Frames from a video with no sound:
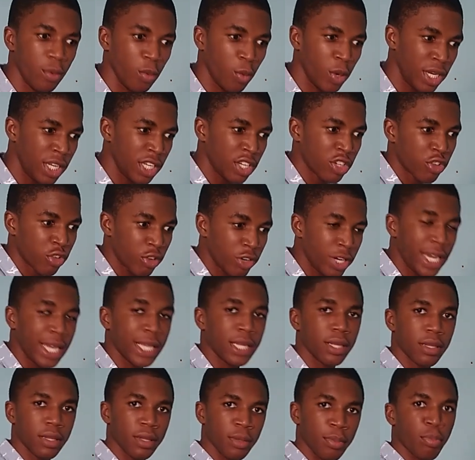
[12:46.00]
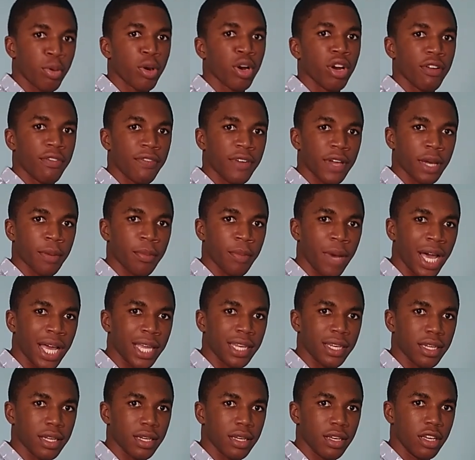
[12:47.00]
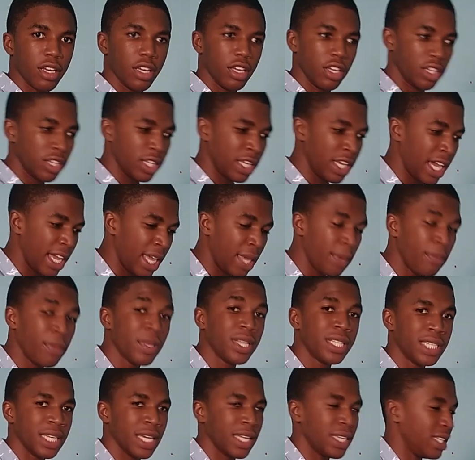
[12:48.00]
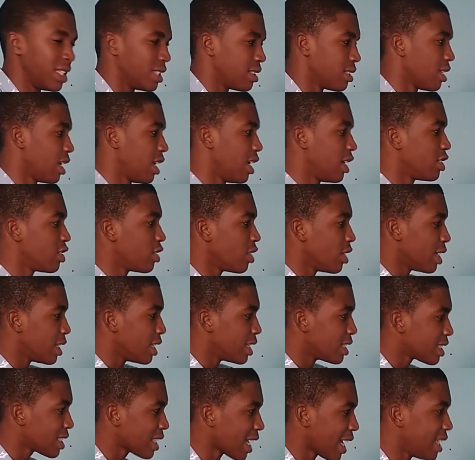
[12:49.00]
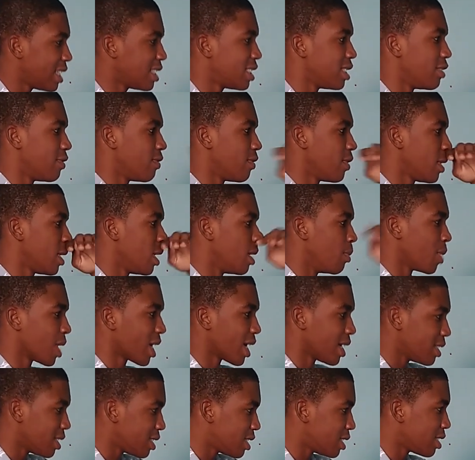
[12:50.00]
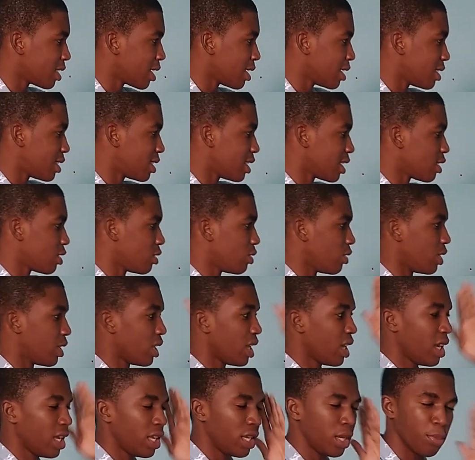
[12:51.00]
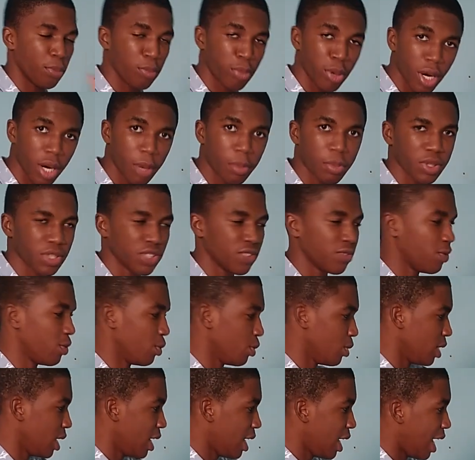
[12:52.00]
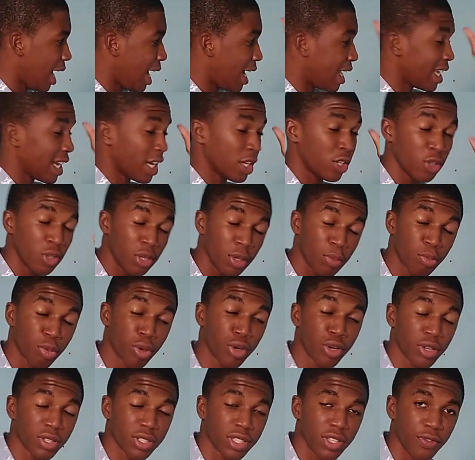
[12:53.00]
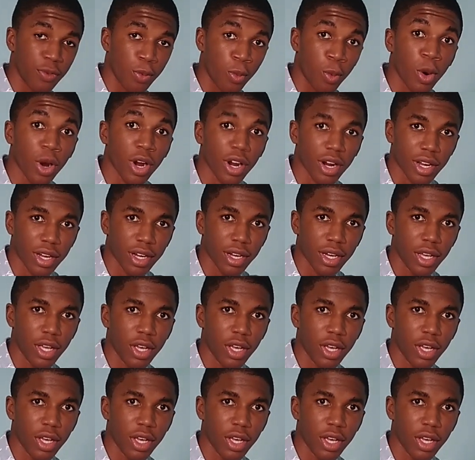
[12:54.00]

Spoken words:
When you create the perfect man, you imitate this. So you're decisive, you make a decision and stick to it. You're purposeful, and you do the productive work